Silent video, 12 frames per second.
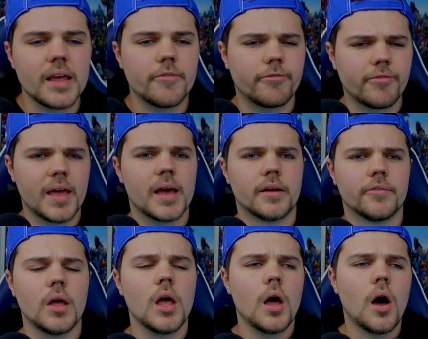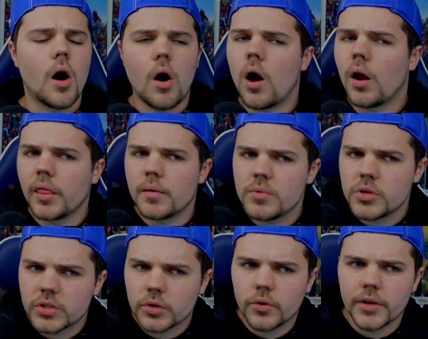a fan of all of the
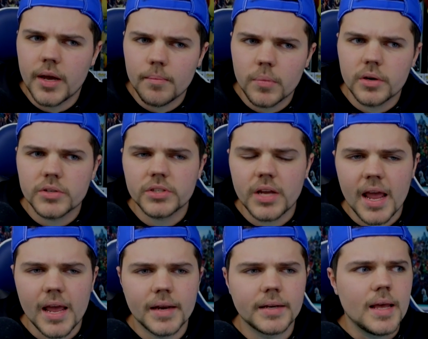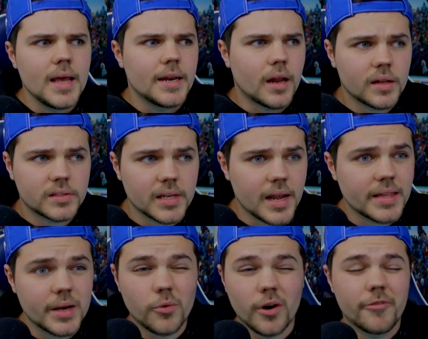musical numbers, and not saying
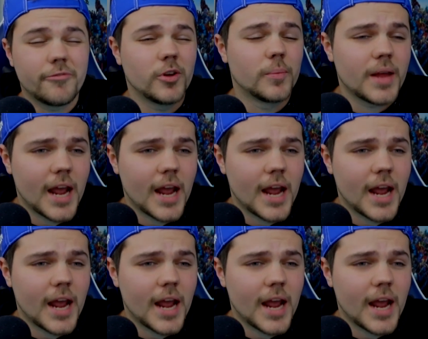they weren't filmed